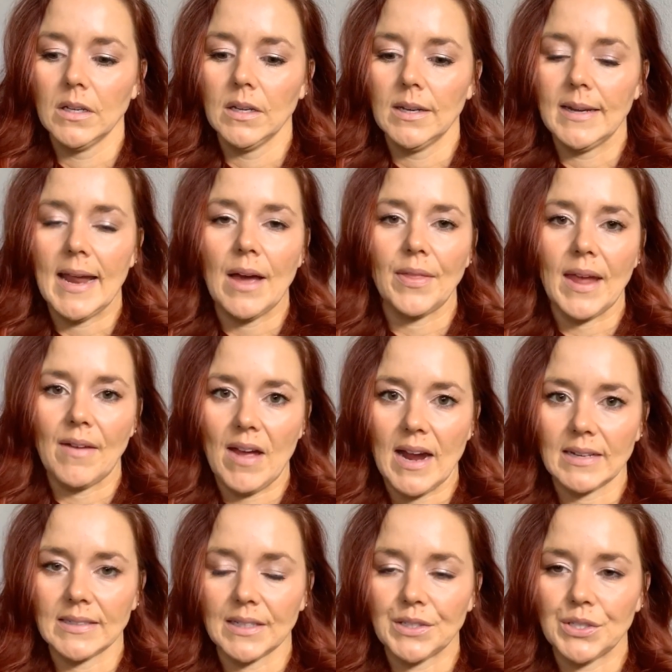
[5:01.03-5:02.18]
Now they have
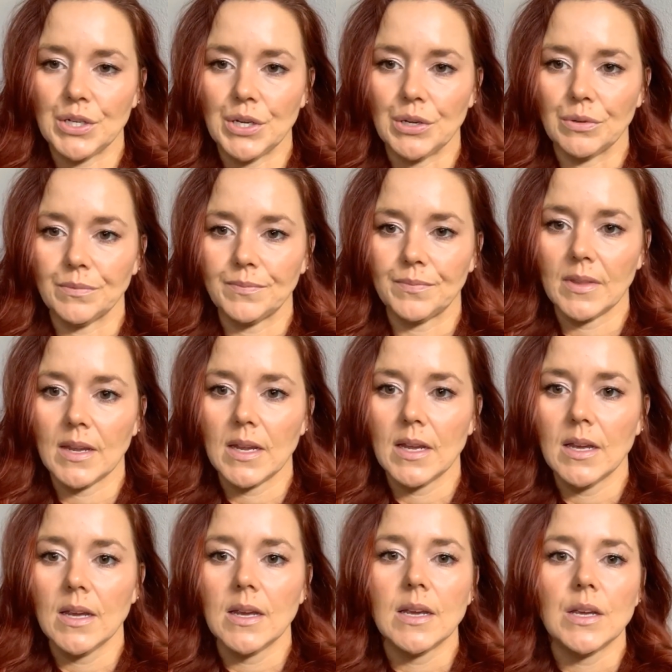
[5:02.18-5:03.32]
access to you.
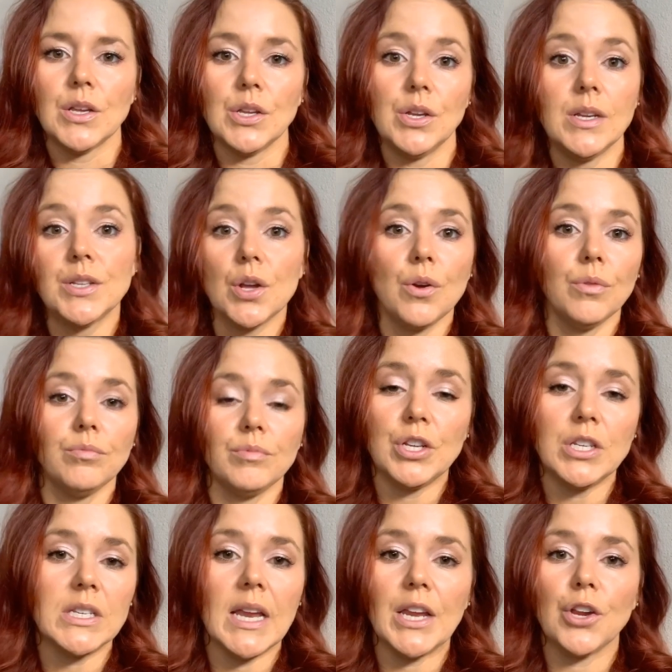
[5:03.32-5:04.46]
You need to go,
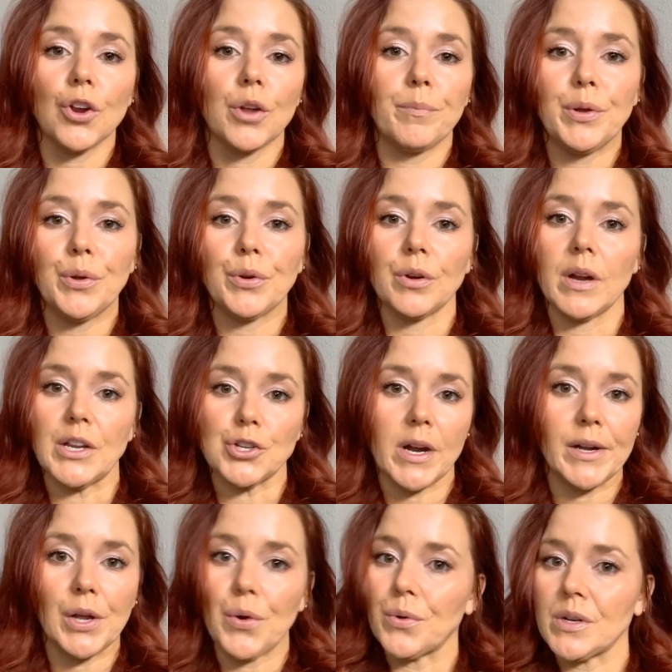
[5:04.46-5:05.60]
to take your computer and try
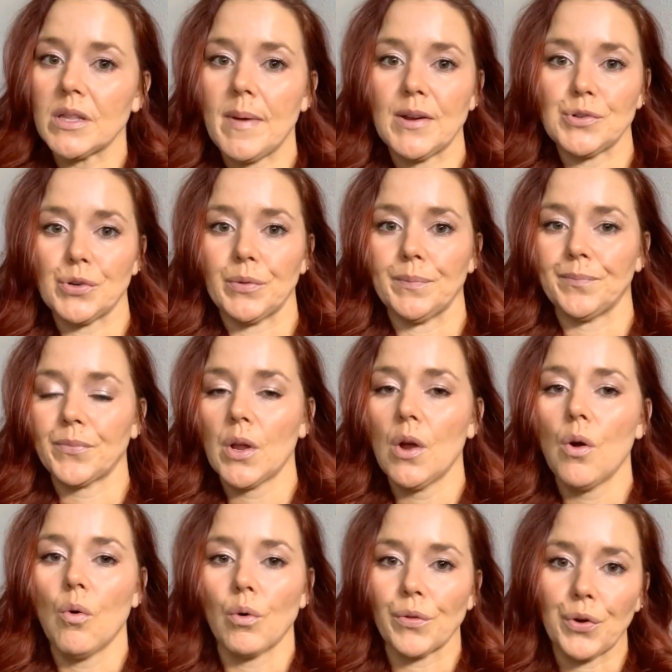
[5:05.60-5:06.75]
to go into the bedroom
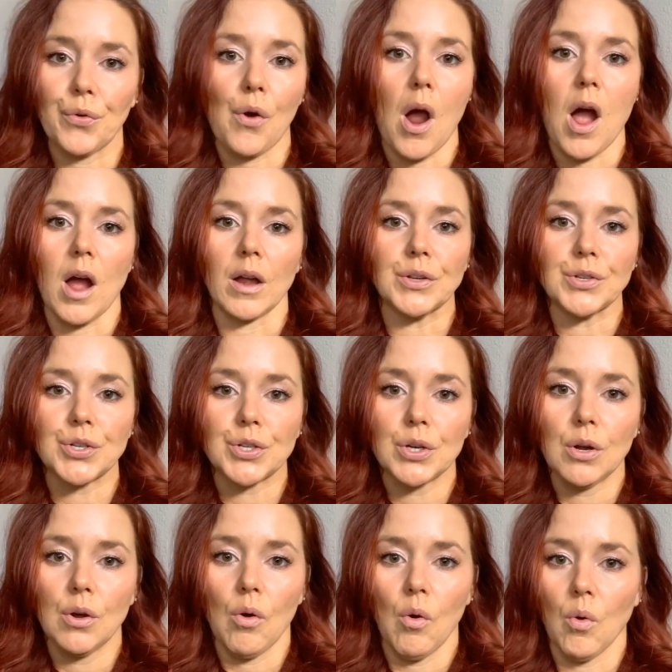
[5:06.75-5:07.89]
or the garage,
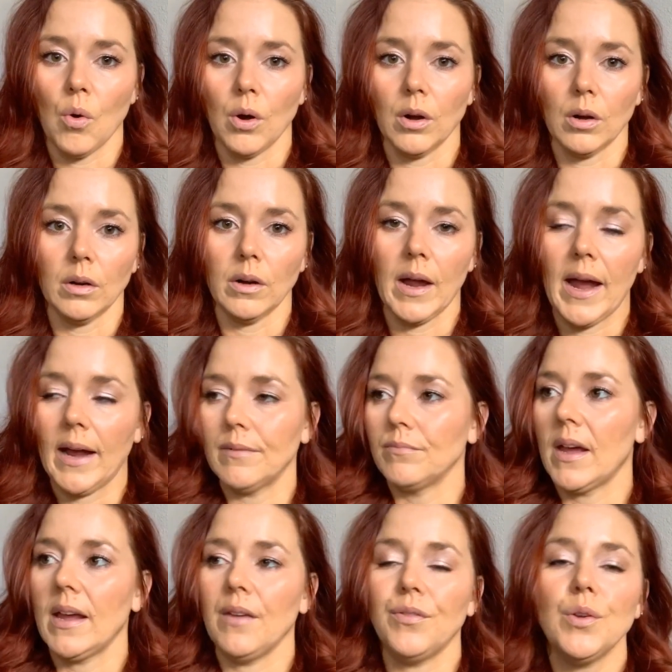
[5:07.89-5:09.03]
or
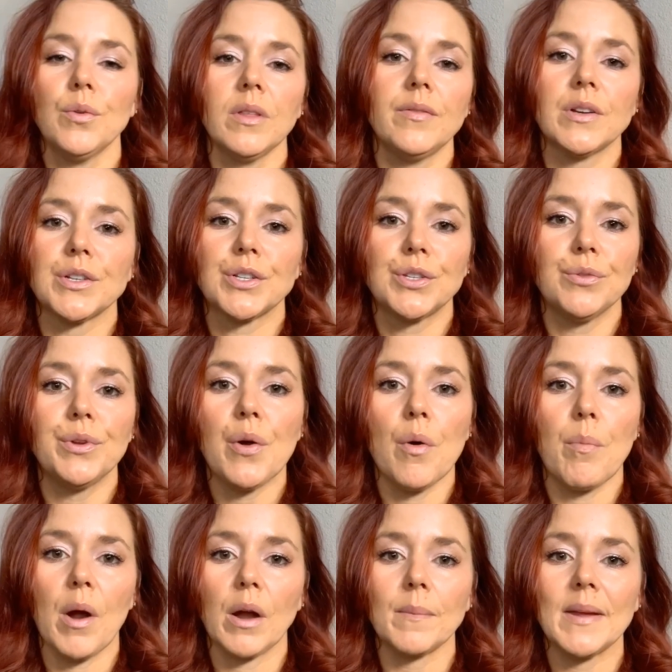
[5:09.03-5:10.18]
if you live in a studio
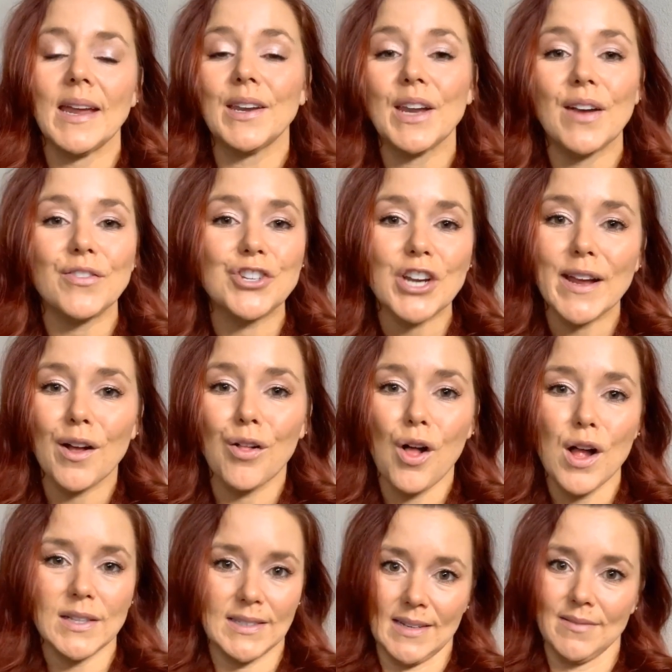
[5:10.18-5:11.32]
apartment and you have a giant
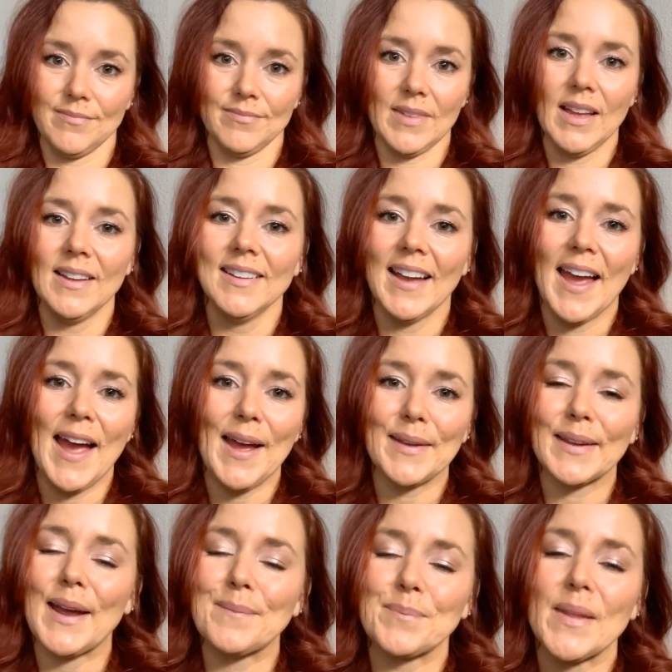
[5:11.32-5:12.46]
closet.
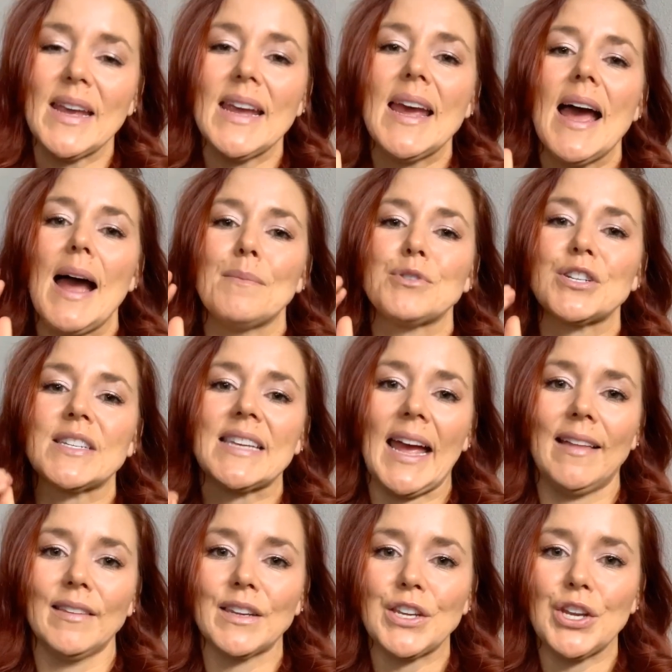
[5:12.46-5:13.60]
Like I'm, I'm just
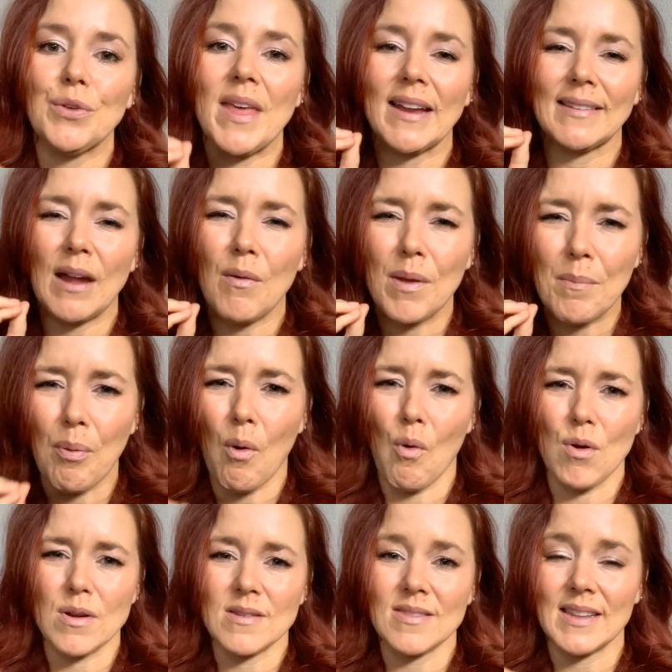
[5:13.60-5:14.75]
telling you, that's how
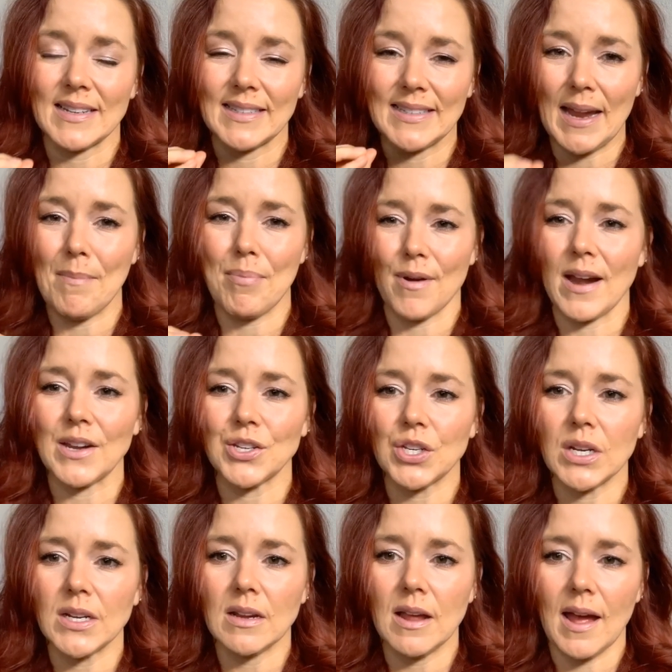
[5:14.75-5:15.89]
important the
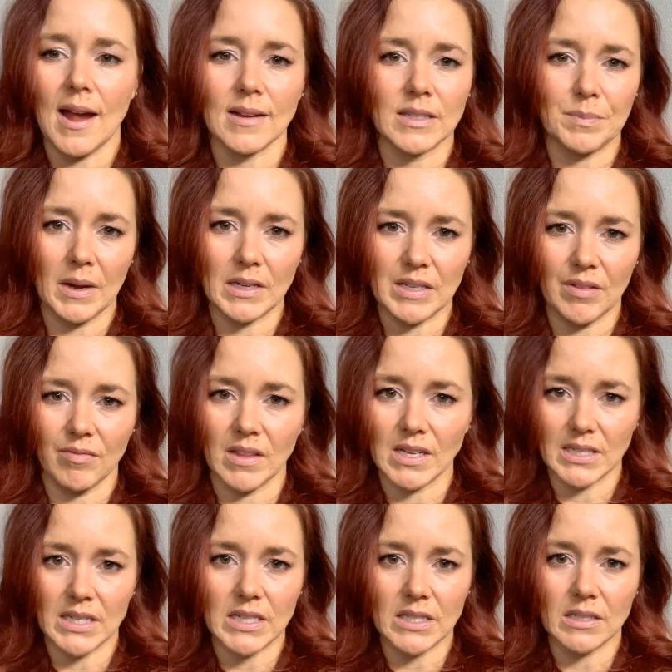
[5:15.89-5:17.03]
separation aspect of this
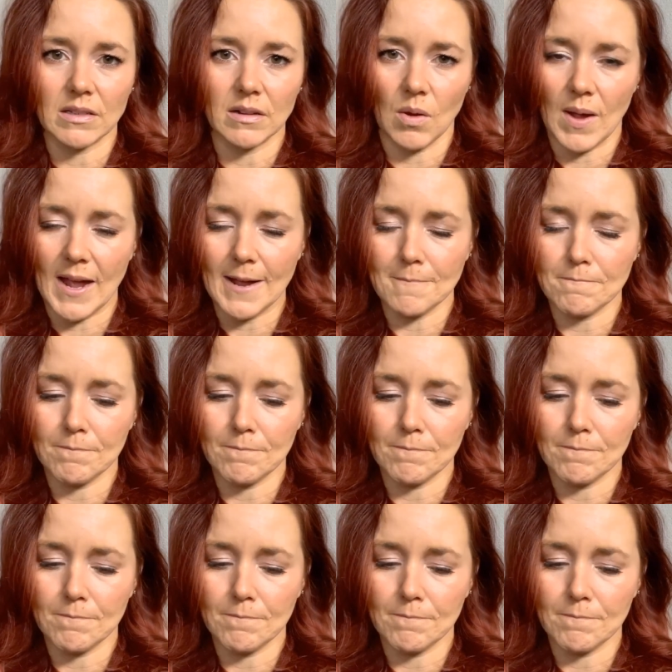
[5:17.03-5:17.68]
is, okay?